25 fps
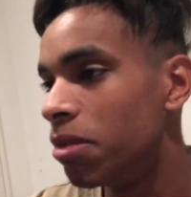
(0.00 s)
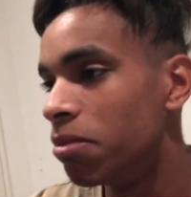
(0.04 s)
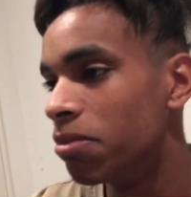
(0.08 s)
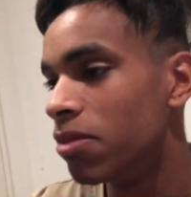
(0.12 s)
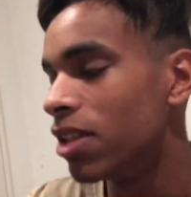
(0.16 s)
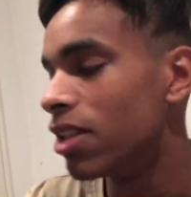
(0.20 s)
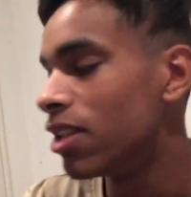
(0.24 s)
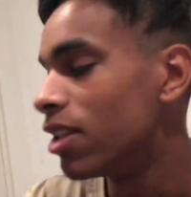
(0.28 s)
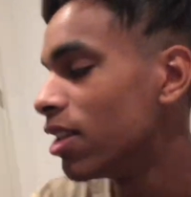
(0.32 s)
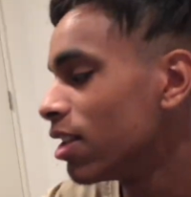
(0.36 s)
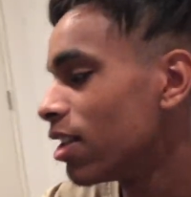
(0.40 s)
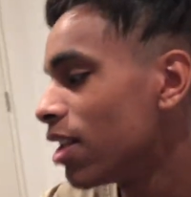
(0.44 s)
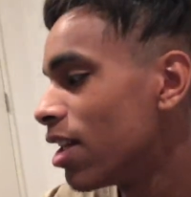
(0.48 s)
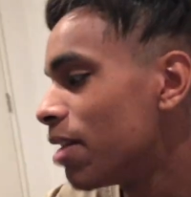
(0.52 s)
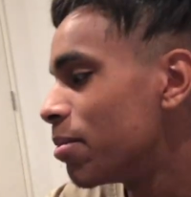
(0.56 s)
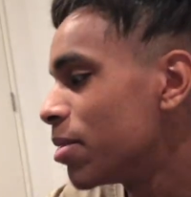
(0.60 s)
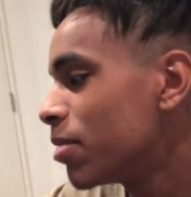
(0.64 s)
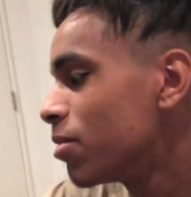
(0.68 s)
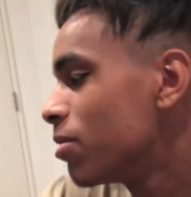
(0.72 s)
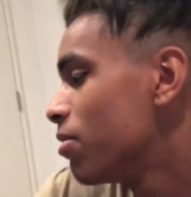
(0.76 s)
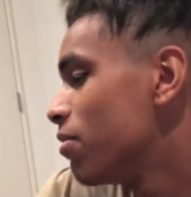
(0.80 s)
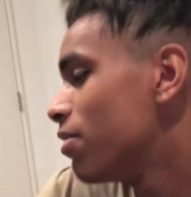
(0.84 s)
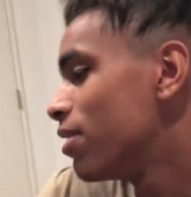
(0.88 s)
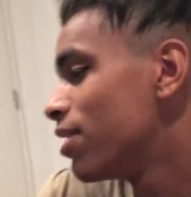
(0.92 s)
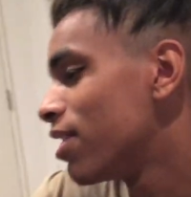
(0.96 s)
da la la,
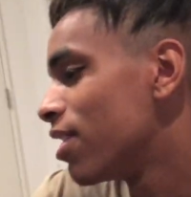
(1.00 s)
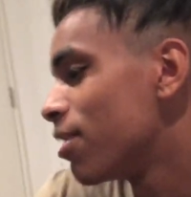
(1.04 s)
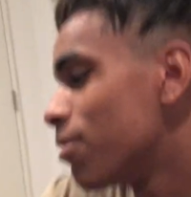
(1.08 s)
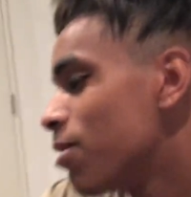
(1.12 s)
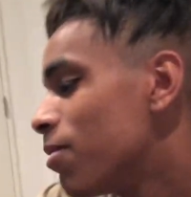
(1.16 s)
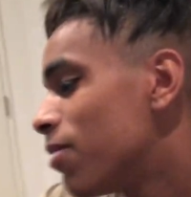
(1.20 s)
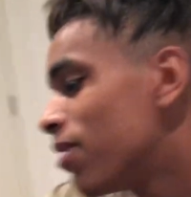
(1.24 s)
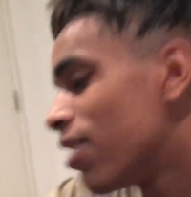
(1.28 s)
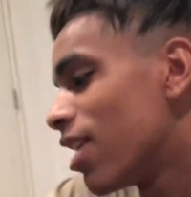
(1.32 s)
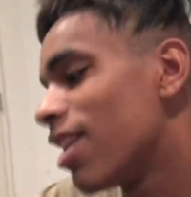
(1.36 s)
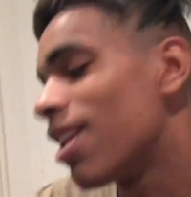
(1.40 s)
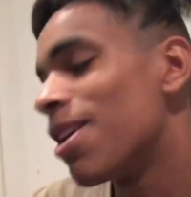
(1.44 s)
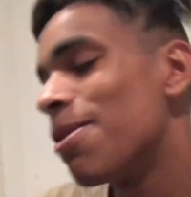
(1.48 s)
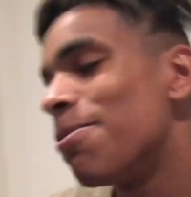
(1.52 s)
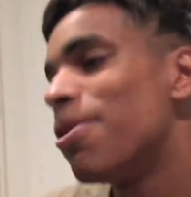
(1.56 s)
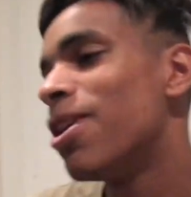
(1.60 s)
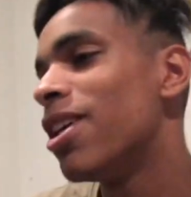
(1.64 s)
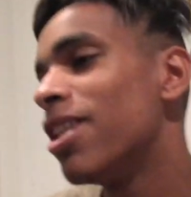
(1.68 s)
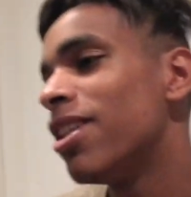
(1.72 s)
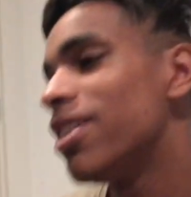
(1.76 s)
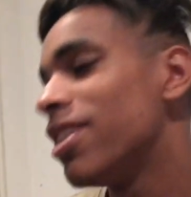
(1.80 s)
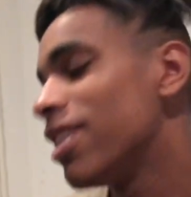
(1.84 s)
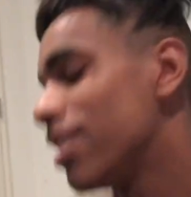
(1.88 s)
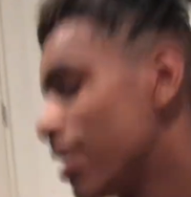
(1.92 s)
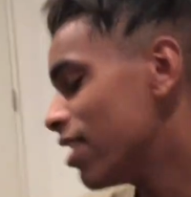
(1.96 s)
people visit the website, like, why
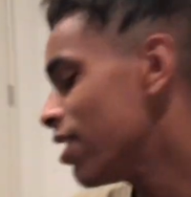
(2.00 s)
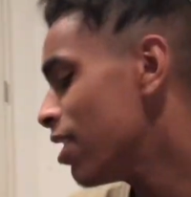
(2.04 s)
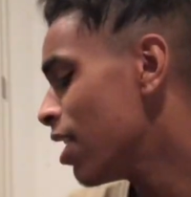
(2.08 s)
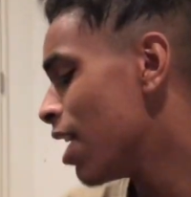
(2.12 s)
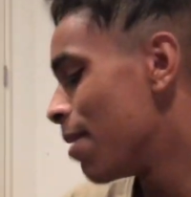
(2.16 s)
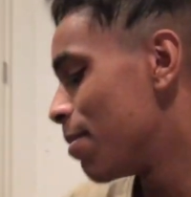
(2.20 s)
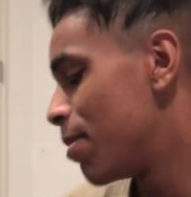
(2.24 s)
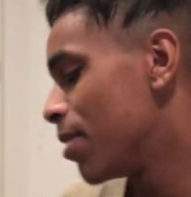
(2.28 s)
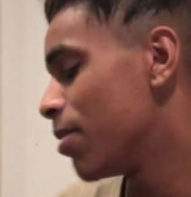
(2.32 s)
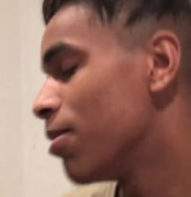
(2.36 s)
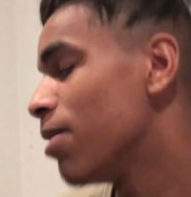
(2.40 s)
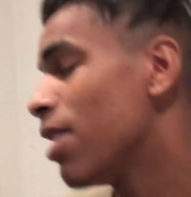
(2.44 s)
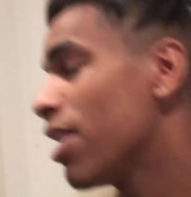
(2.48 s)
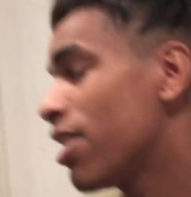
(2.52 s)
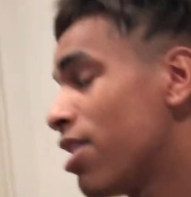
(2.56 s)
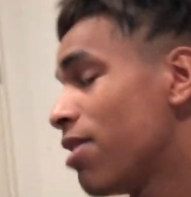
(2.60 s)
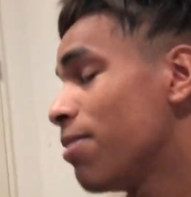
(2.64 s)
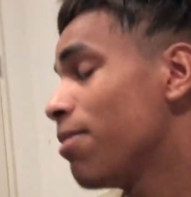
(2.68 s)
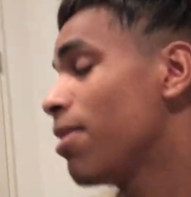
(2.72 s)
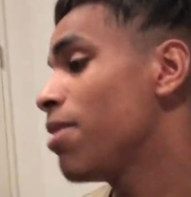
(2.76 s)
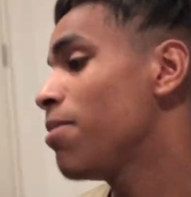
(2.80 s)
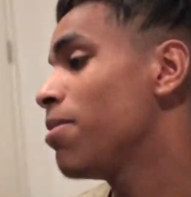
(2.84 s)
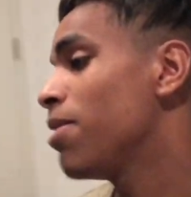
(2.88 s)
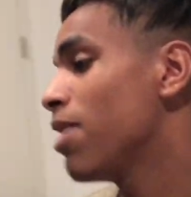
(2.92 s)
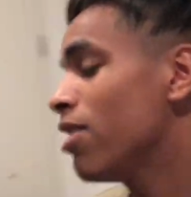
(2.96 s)
not, you know? People actually
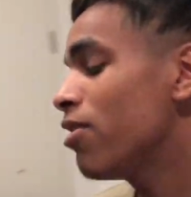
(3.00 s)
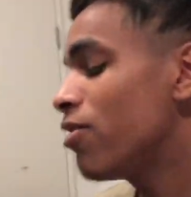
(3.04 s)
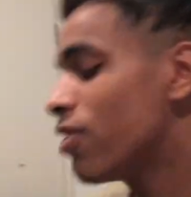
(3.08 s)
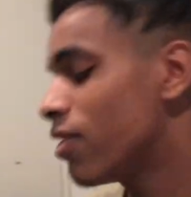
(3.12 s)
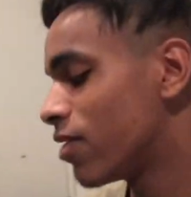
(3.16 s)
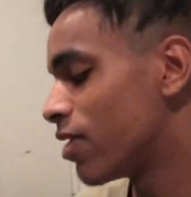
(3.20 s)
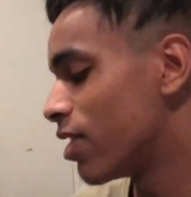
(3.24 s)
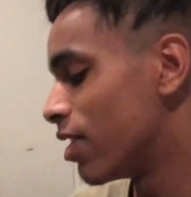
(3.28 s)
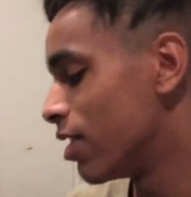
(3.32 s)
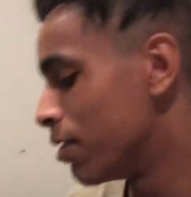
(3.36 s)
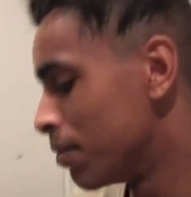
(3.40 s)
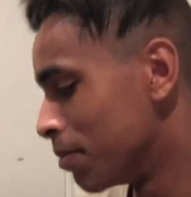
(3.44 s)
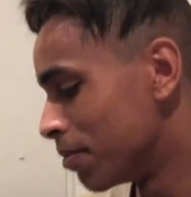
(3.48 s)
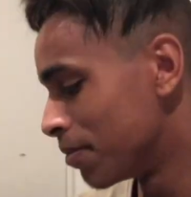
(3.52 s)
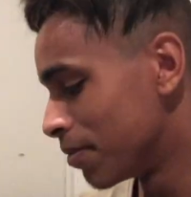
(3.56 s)
may be interested.